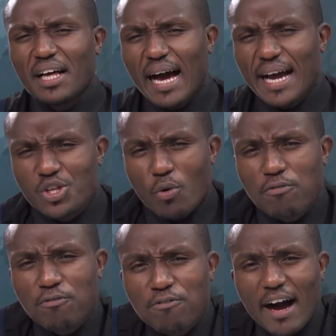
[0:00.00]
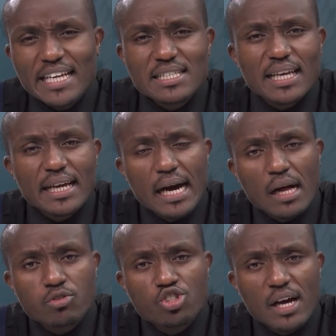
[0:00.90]
Are you fighting
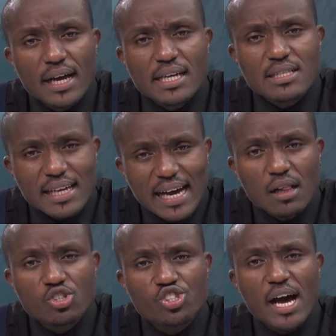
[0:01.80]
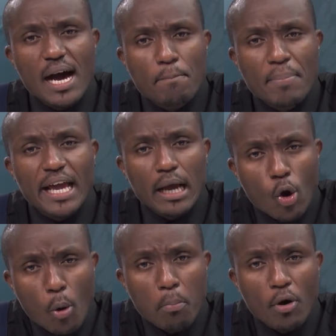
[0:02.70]
culture? Is culture a big
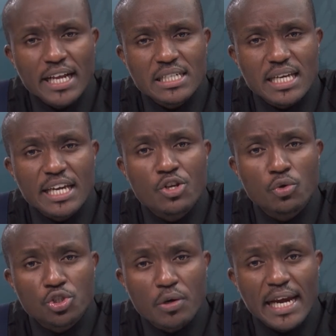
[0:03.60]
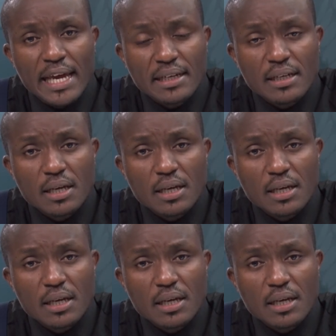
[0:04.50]
component in your training?